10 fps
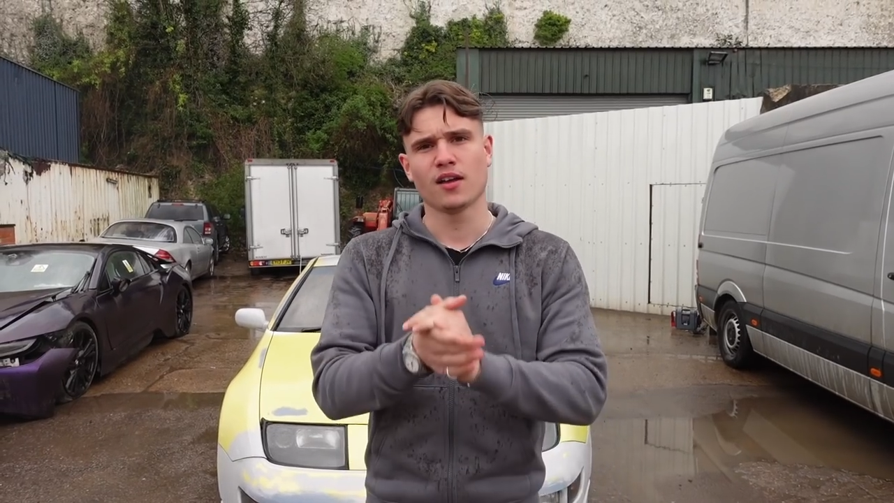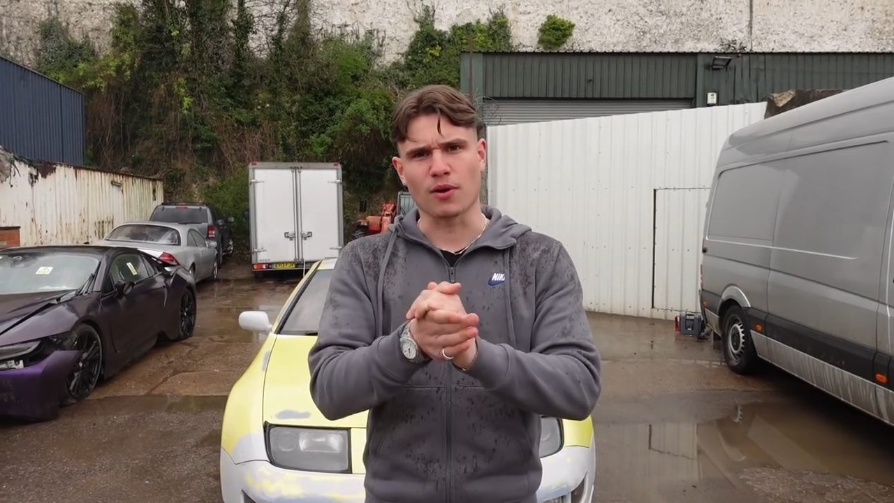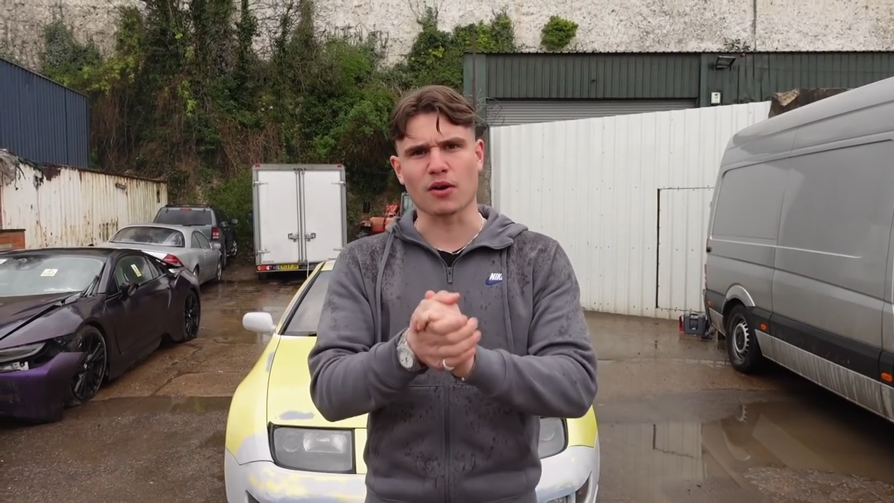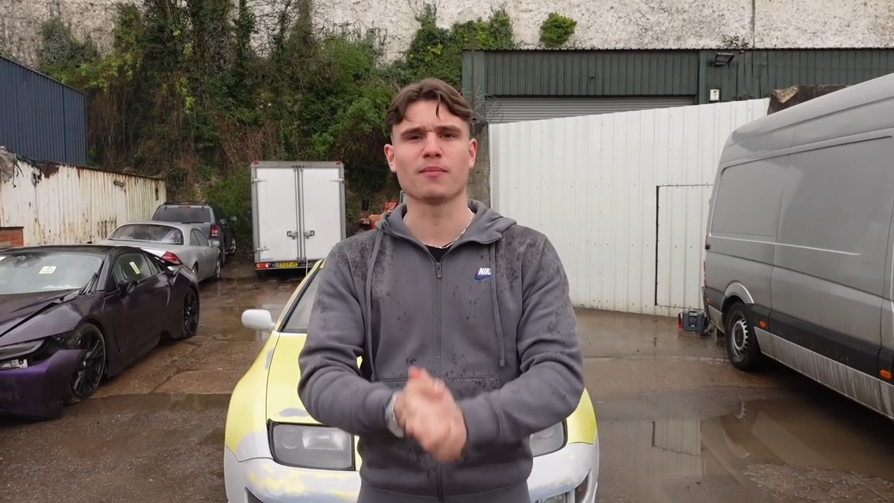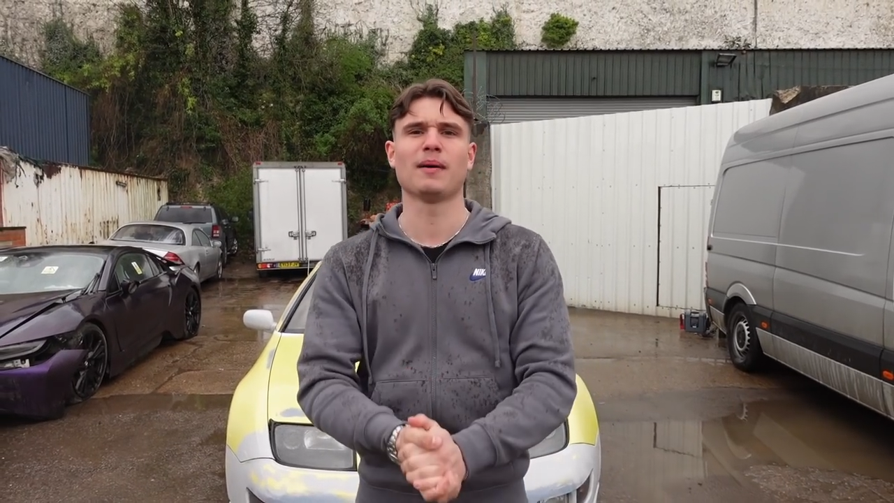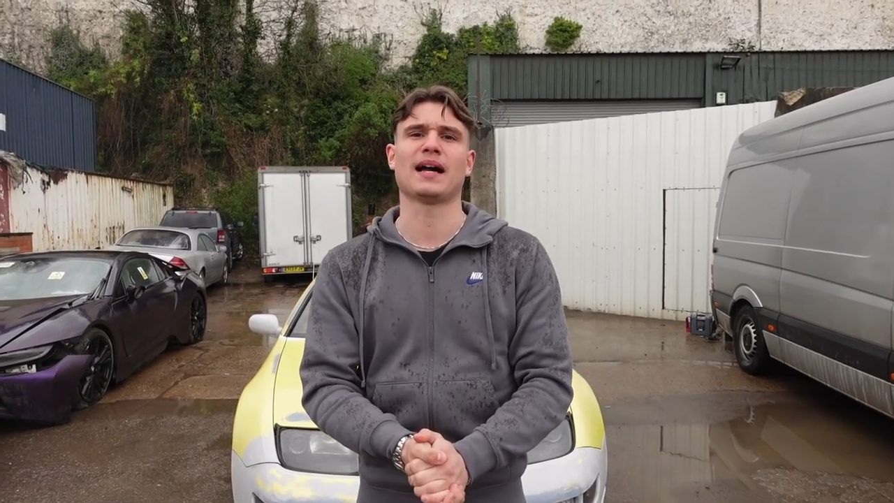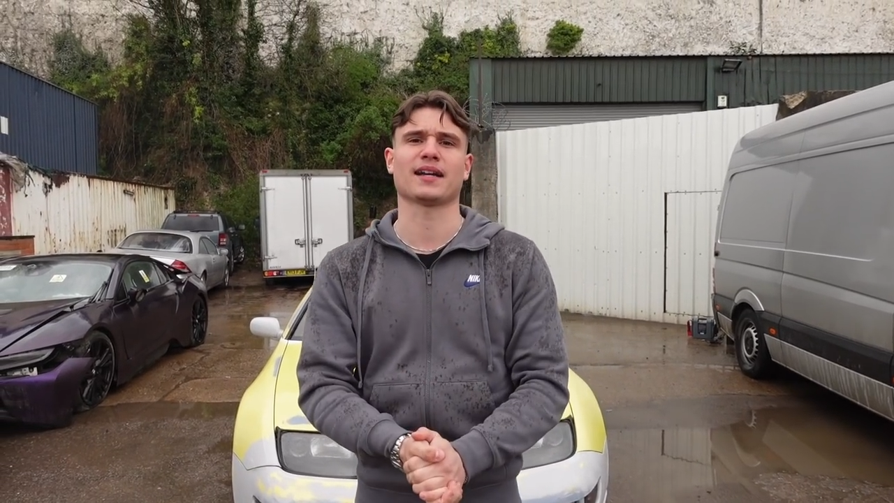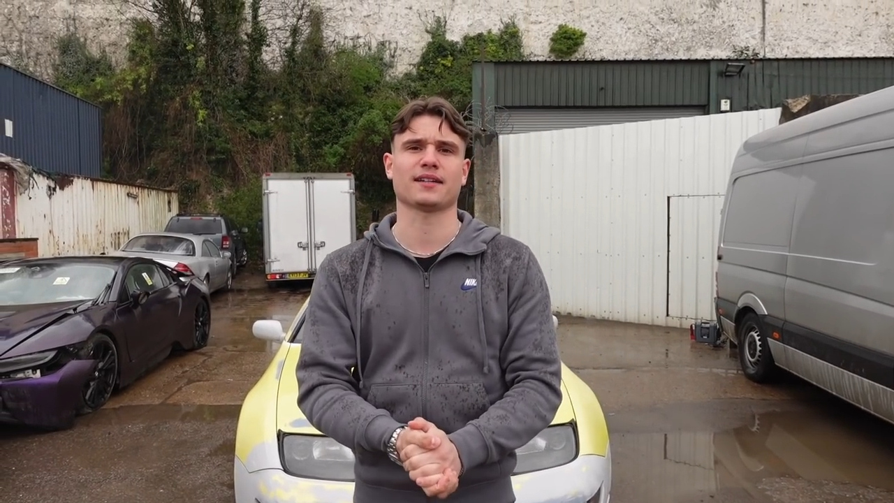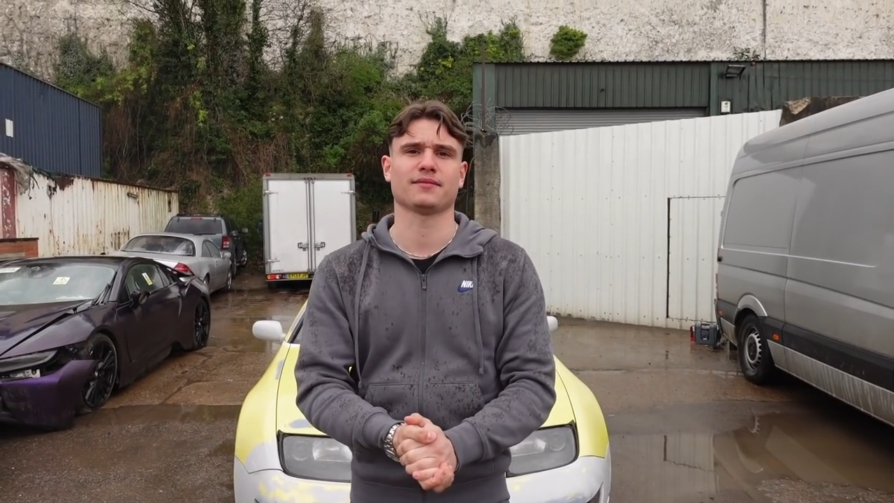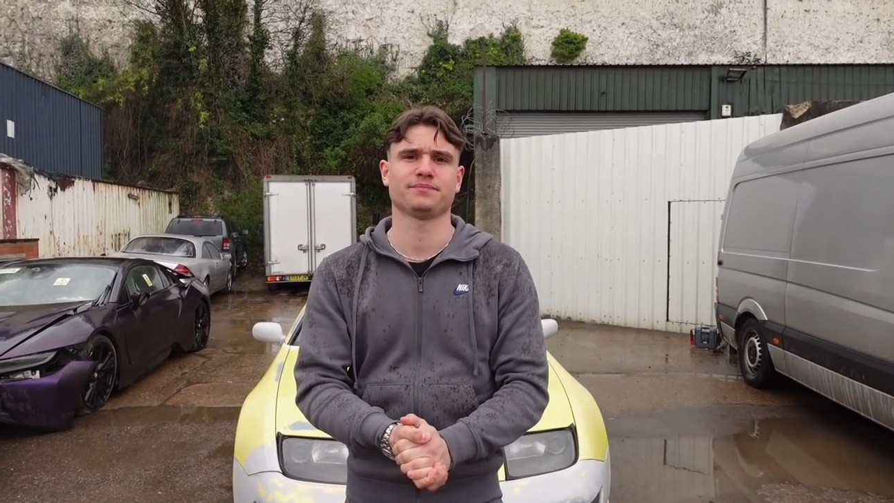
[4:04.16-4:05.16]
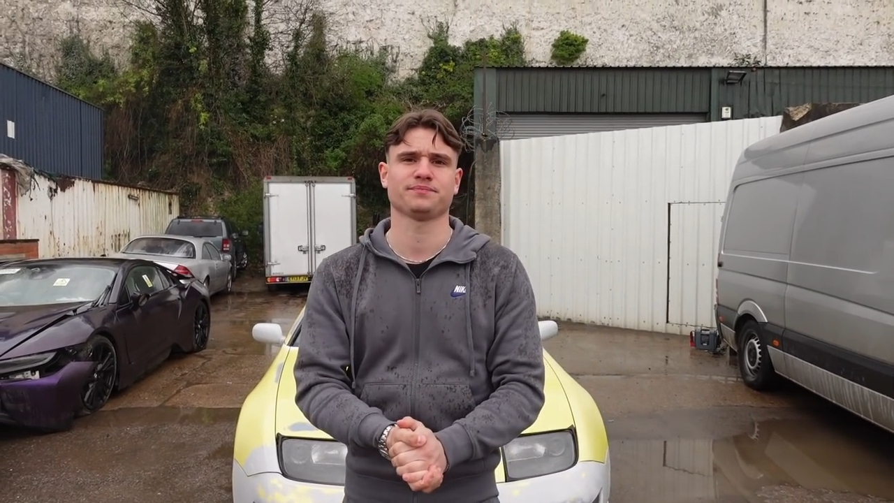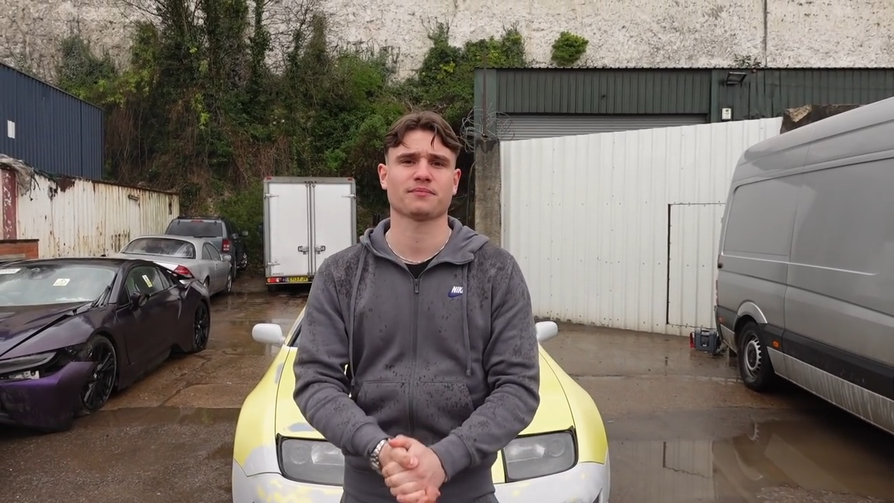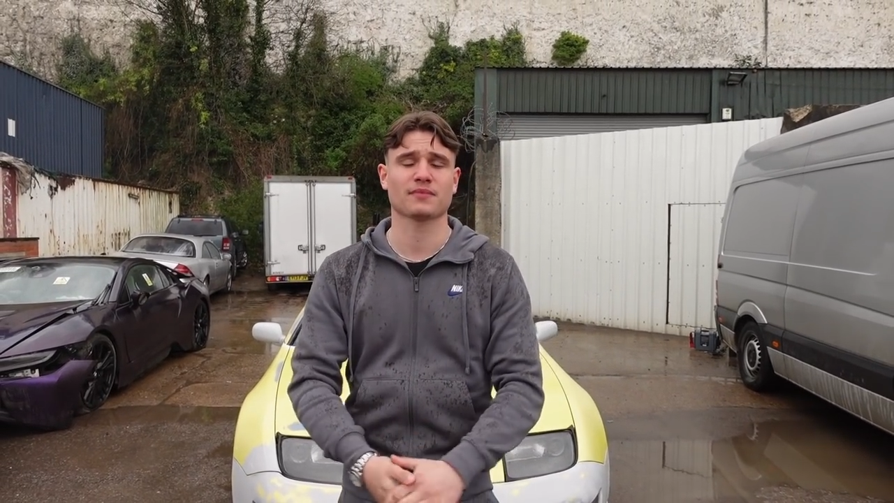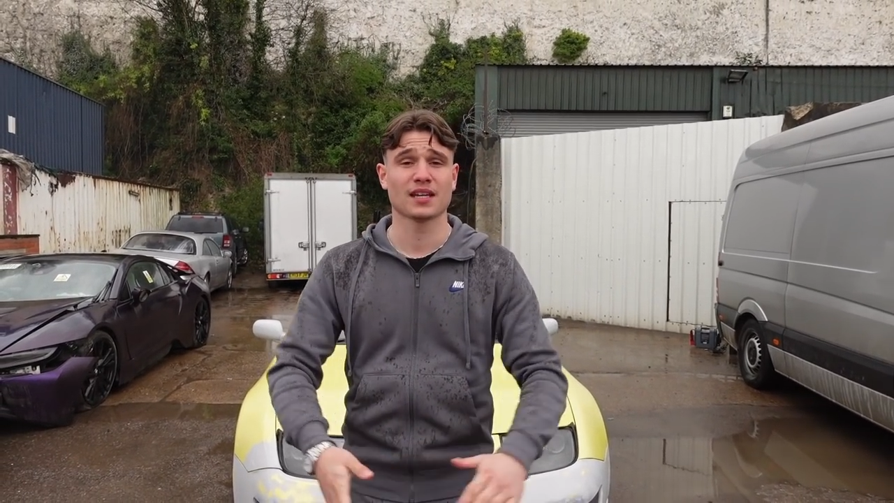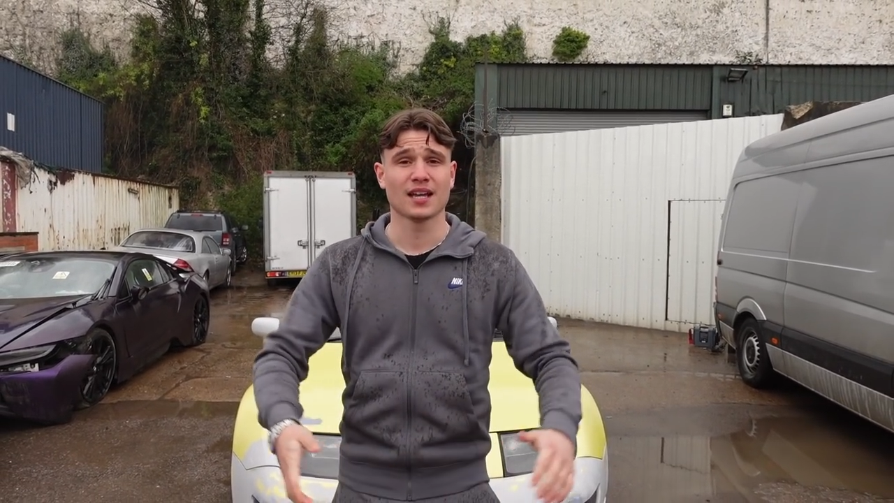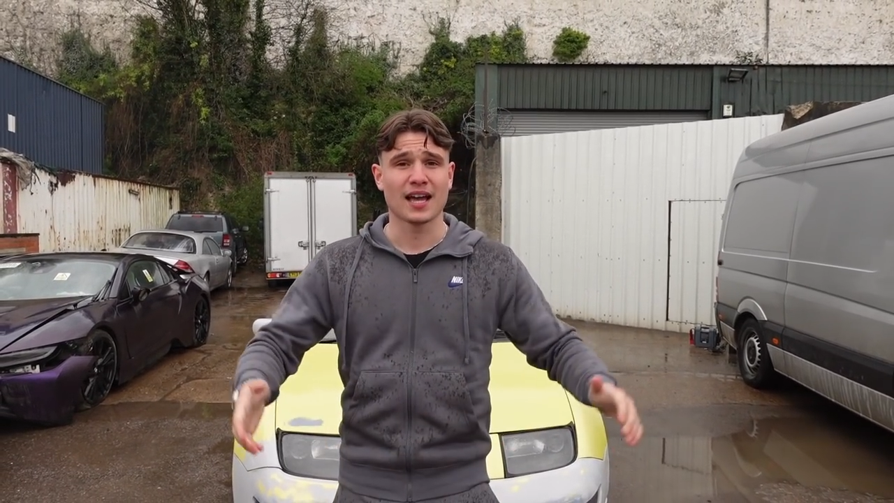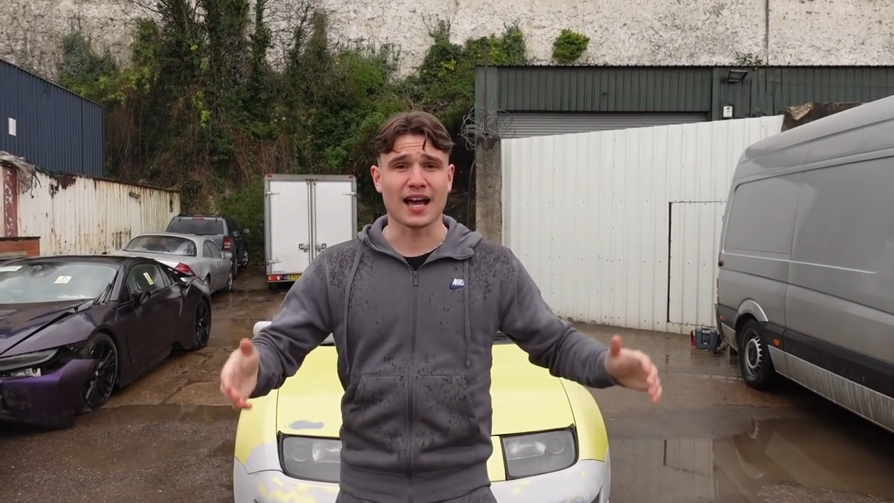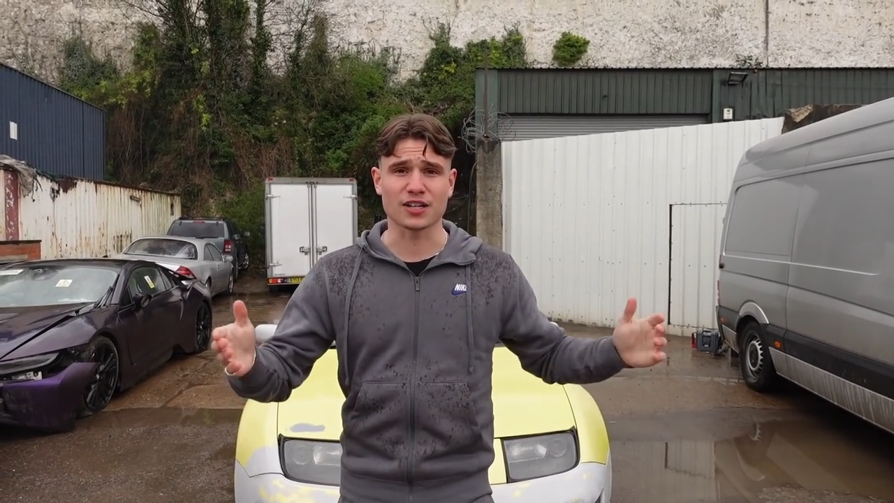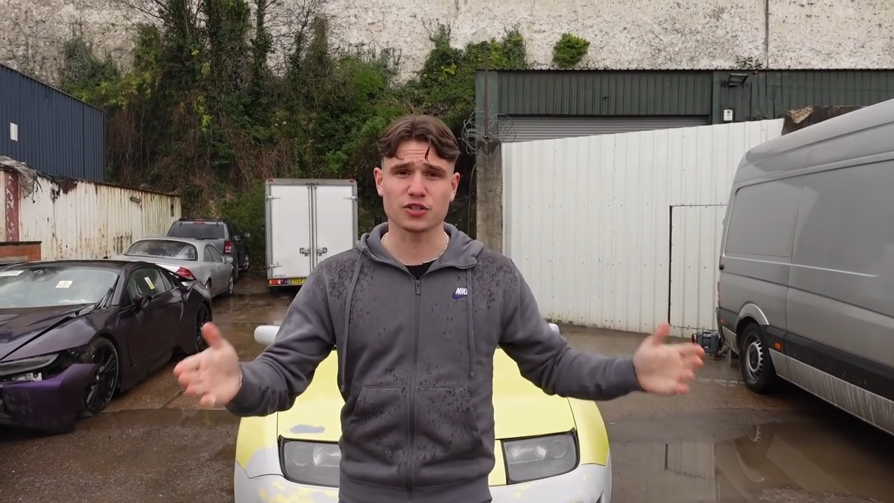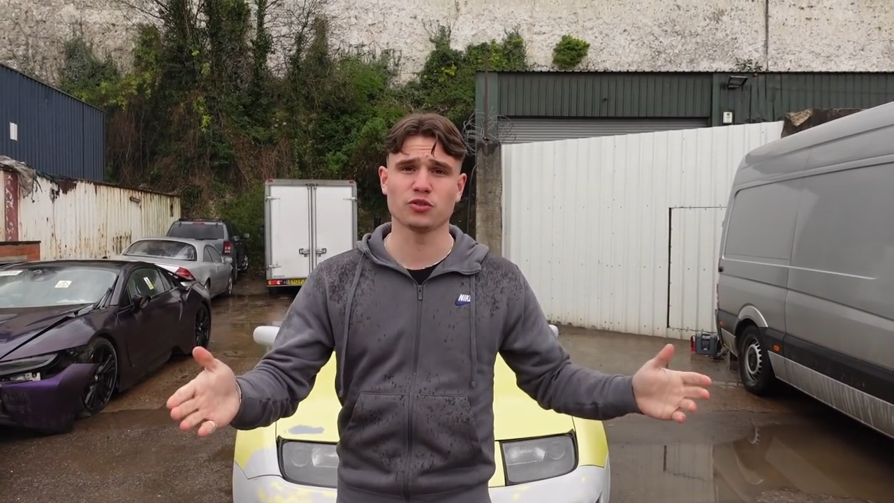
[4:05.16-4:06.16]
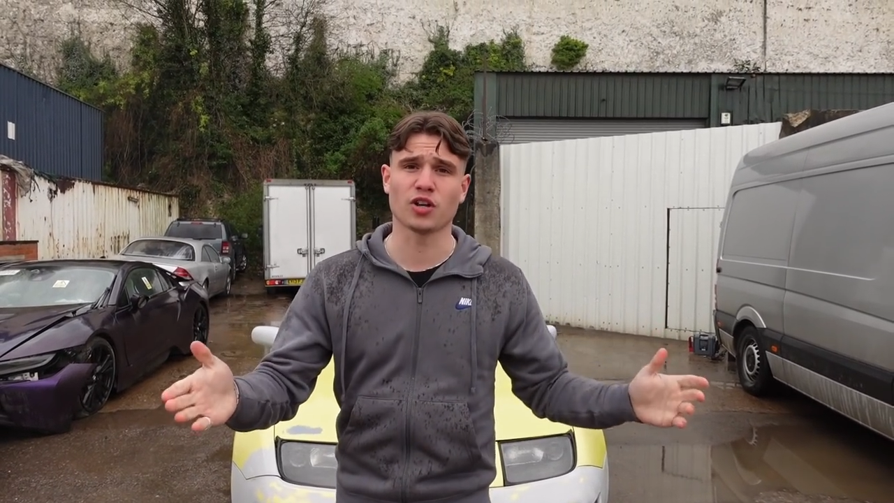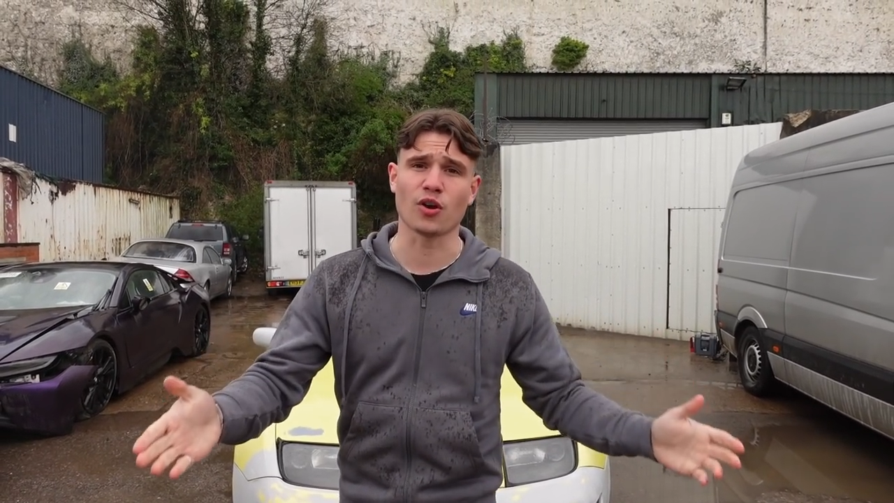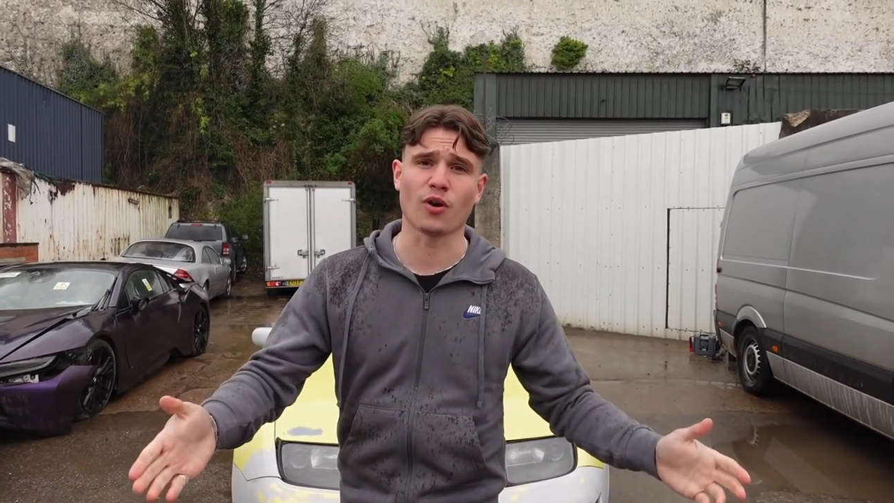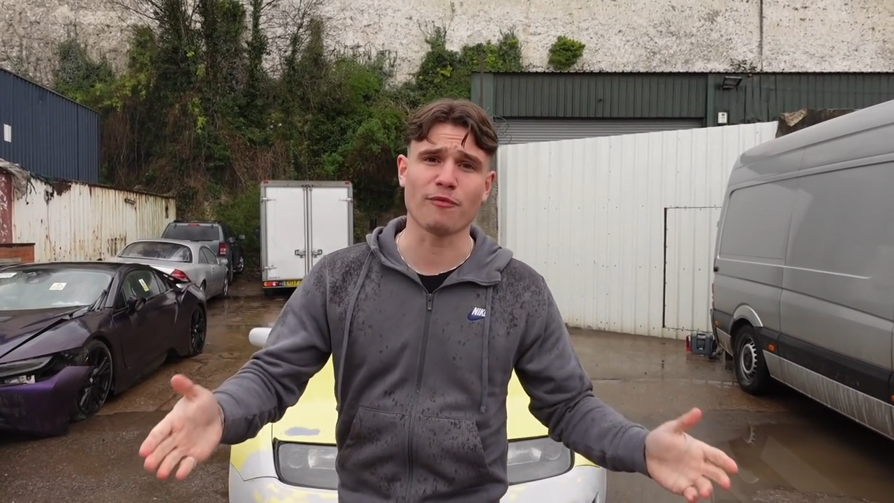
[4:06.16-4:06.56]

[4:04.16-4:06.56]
welcome back. As you know,